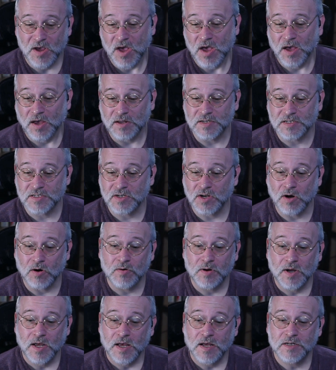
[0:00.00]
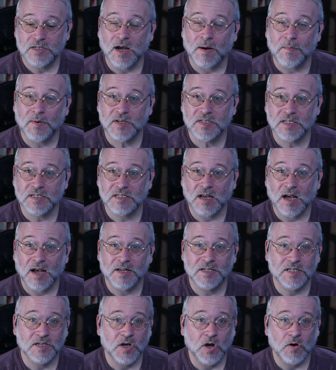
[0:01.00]
And so Tomas
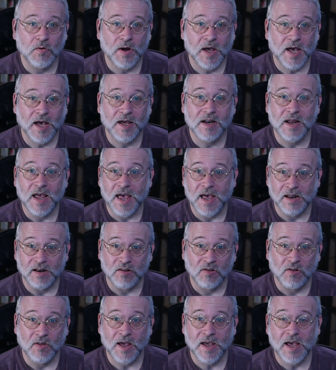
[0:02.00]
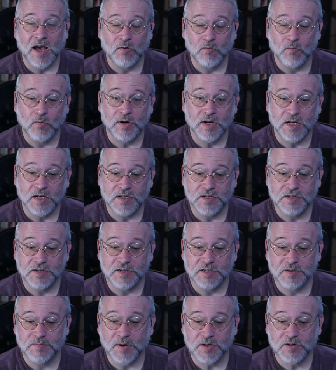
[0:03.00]
decides to go ahead and lay out what he needs the
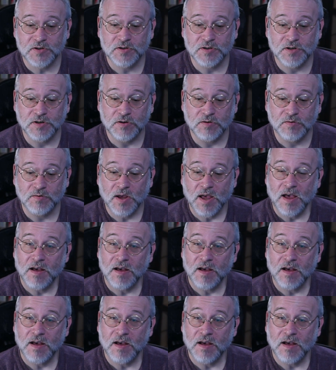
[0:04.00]
inspector to do.